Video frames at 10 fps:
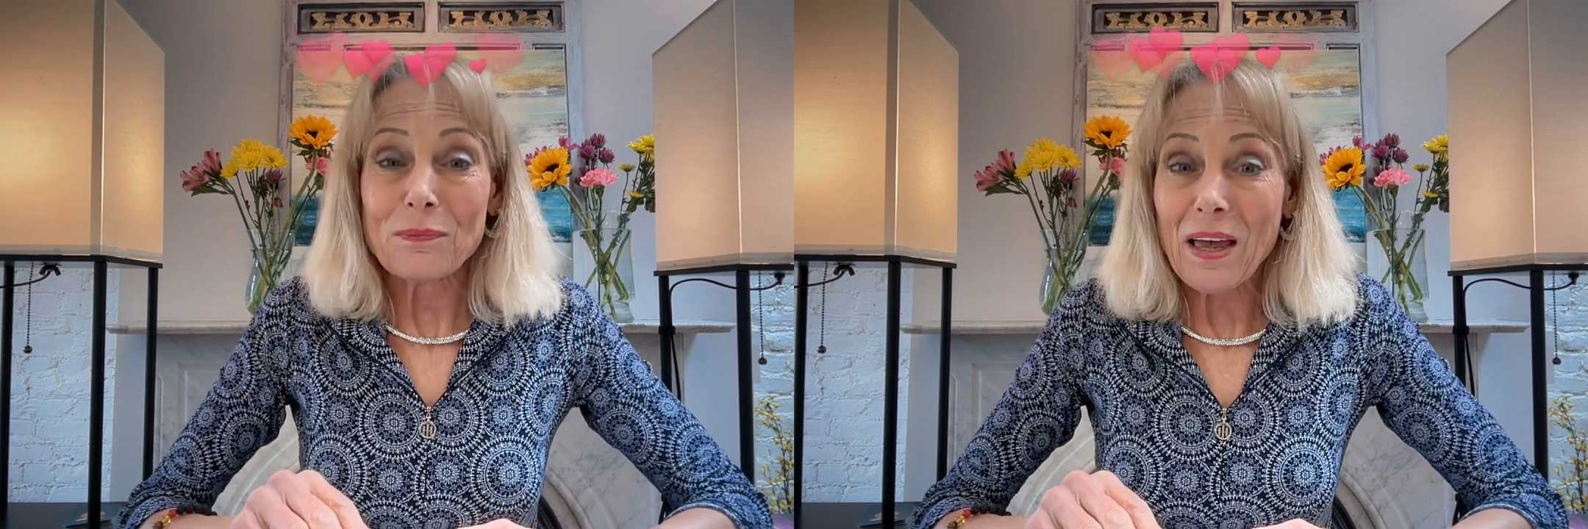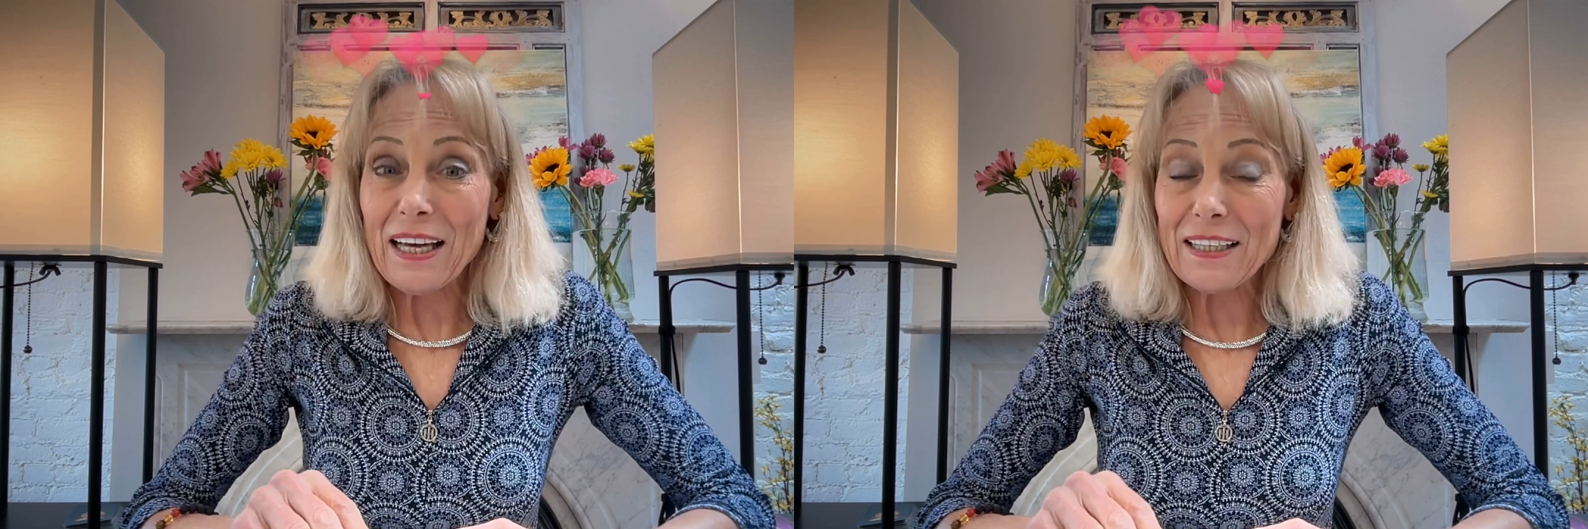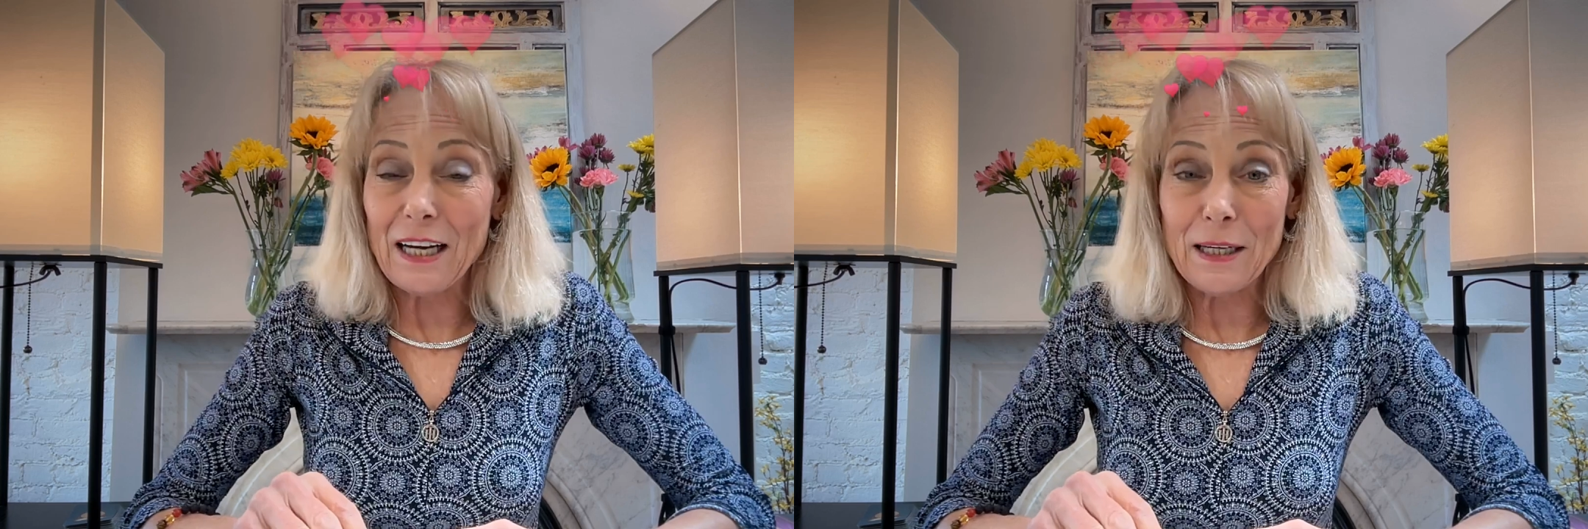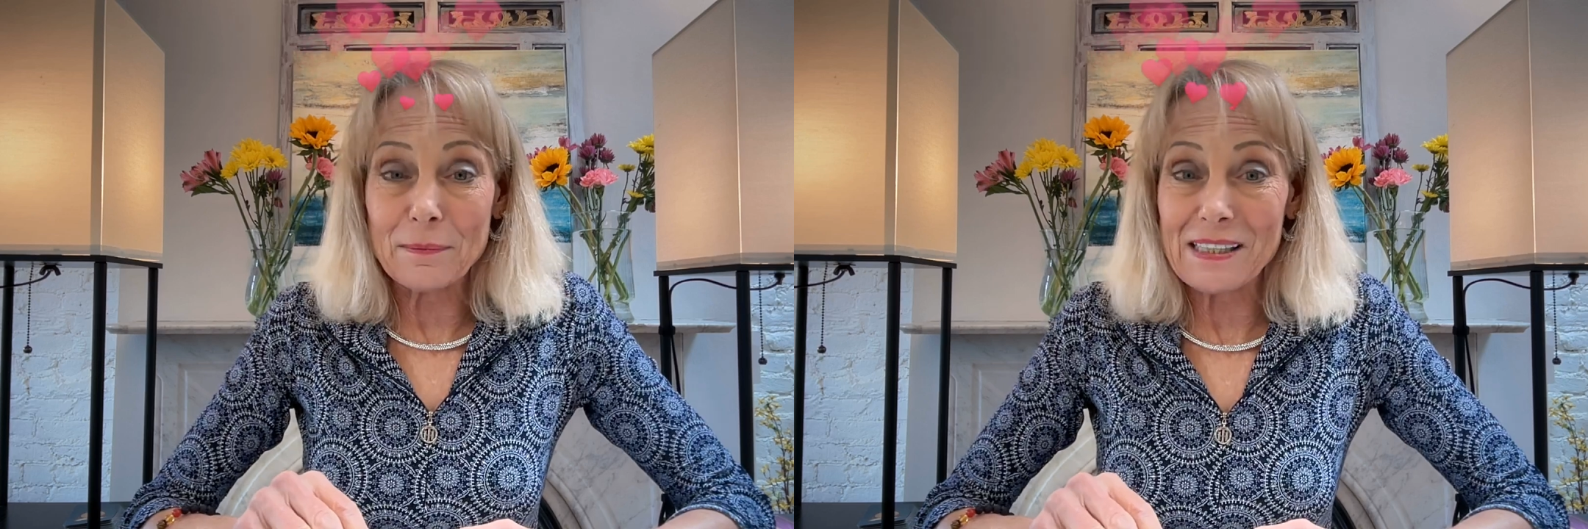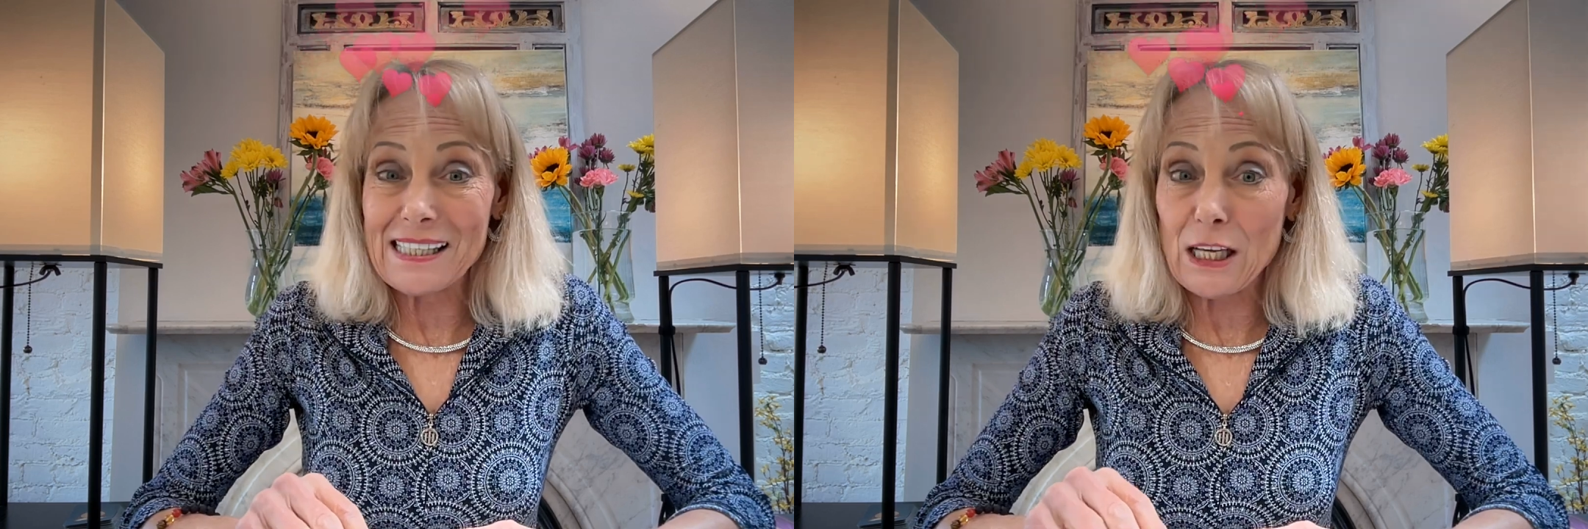and um,
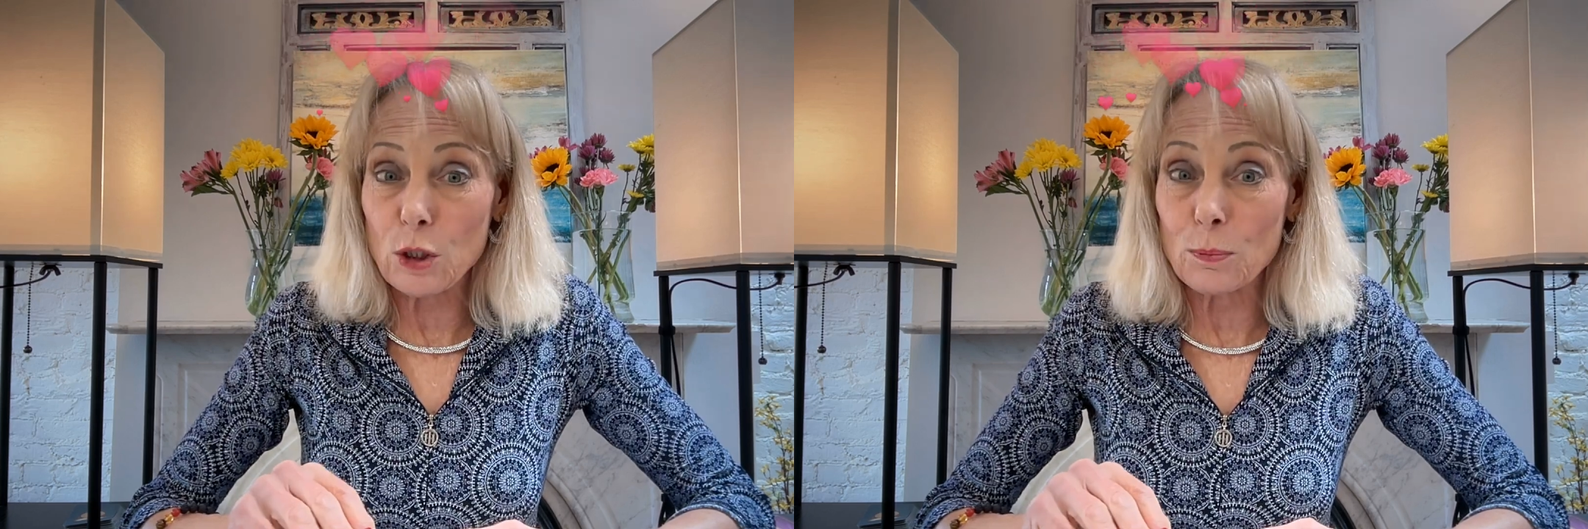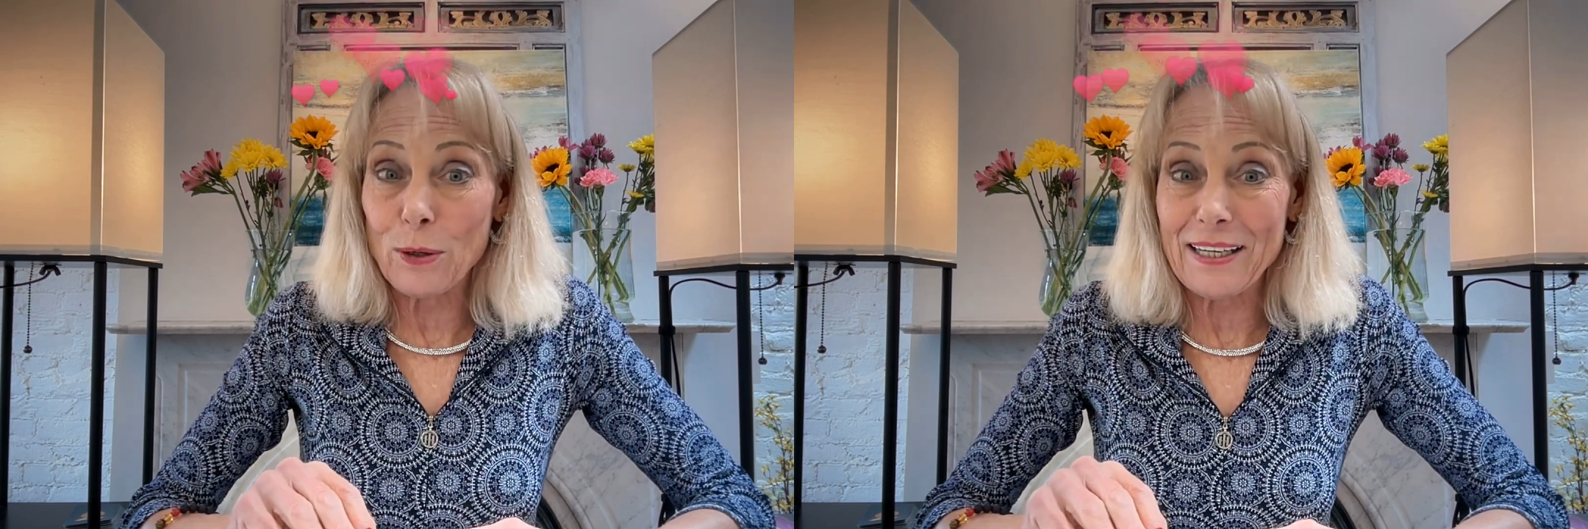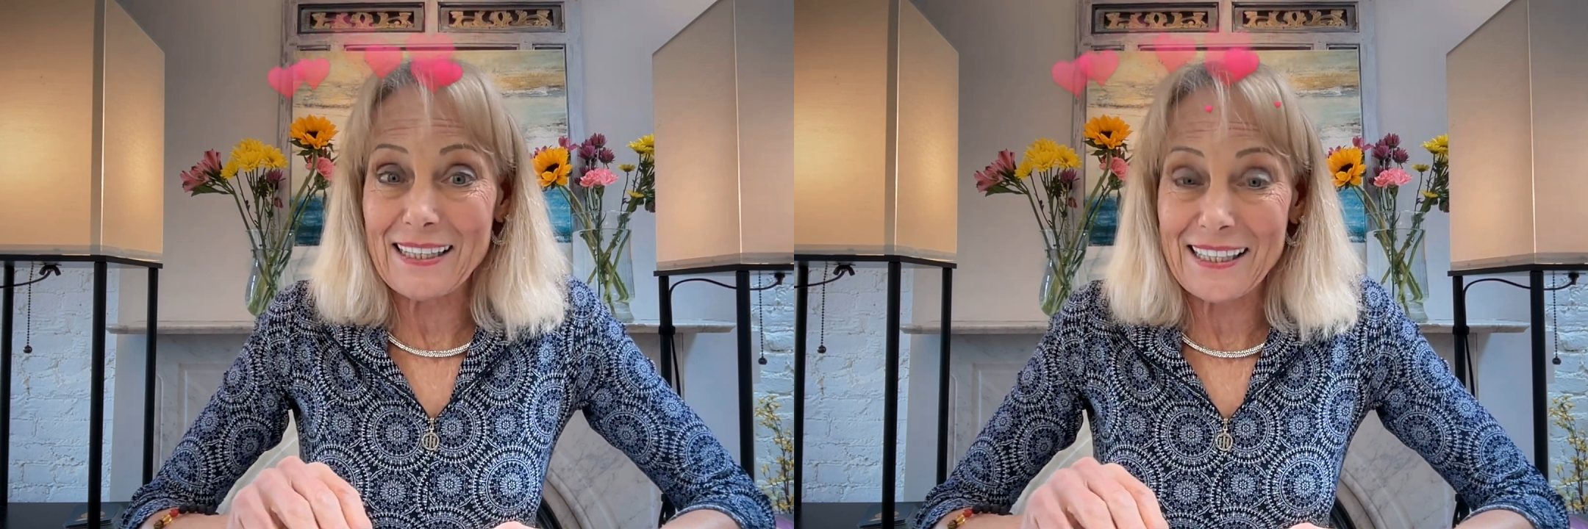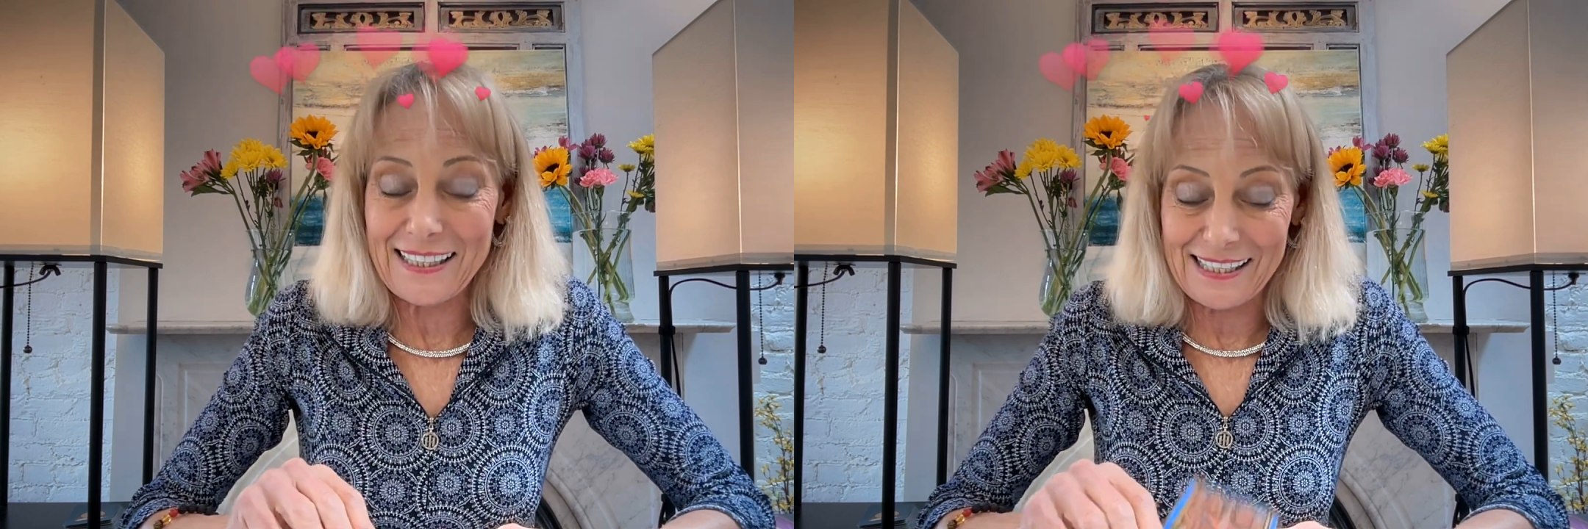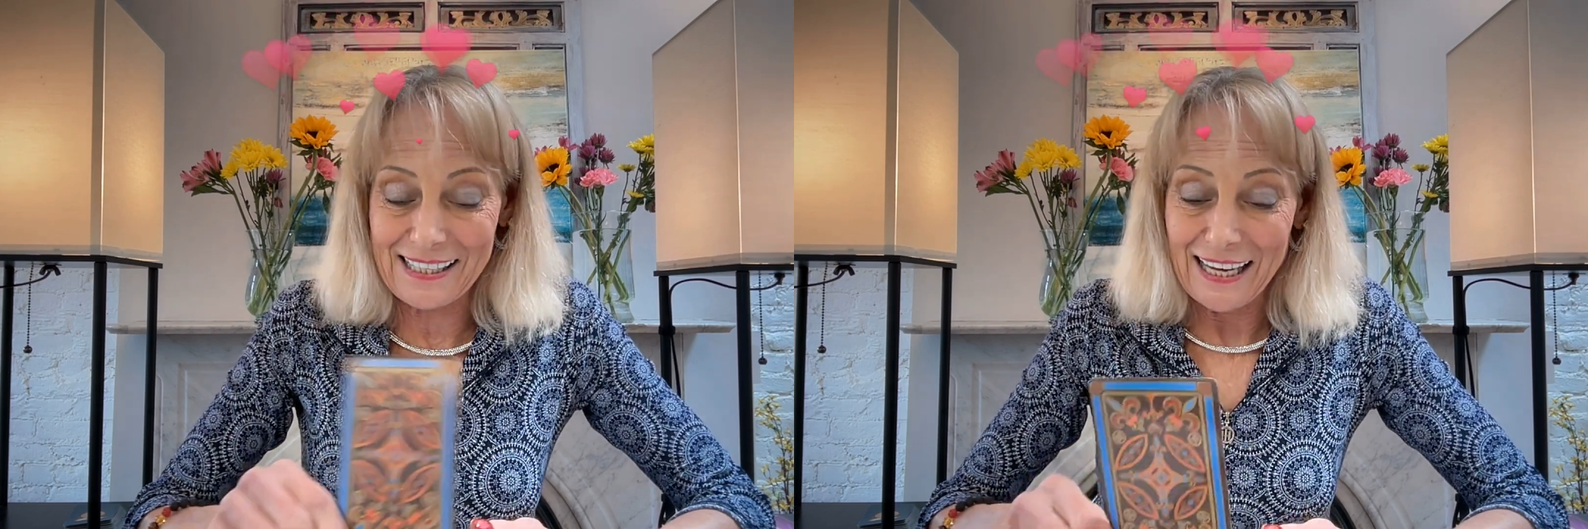celebrate
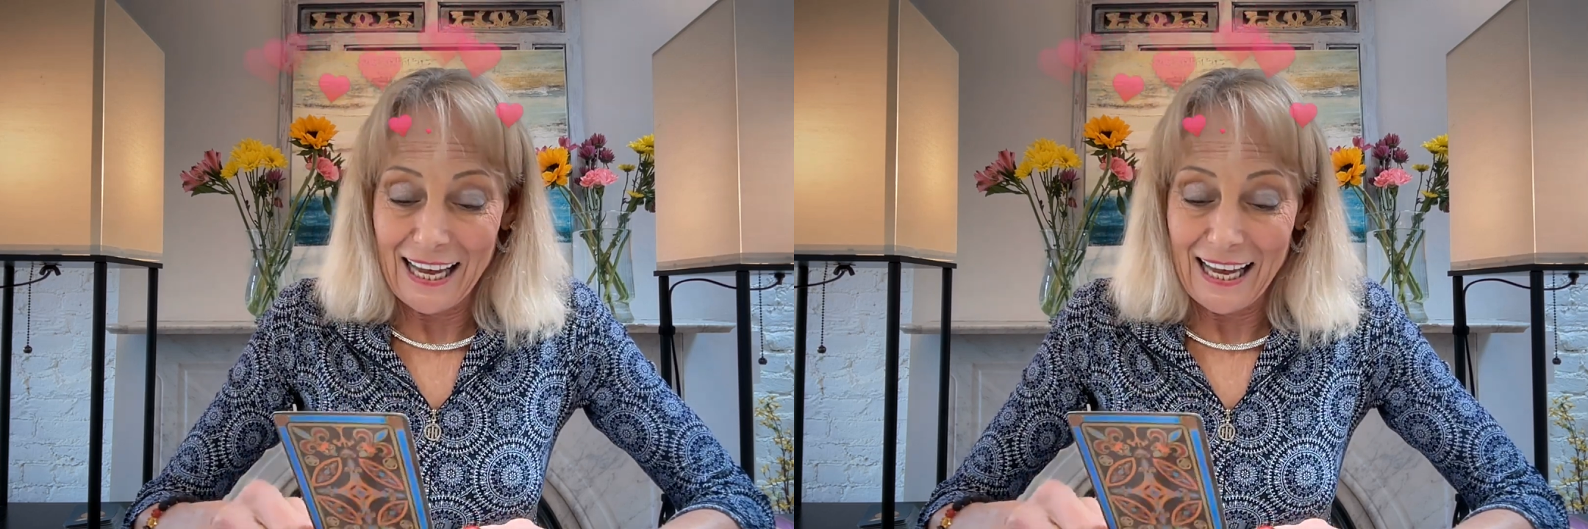this.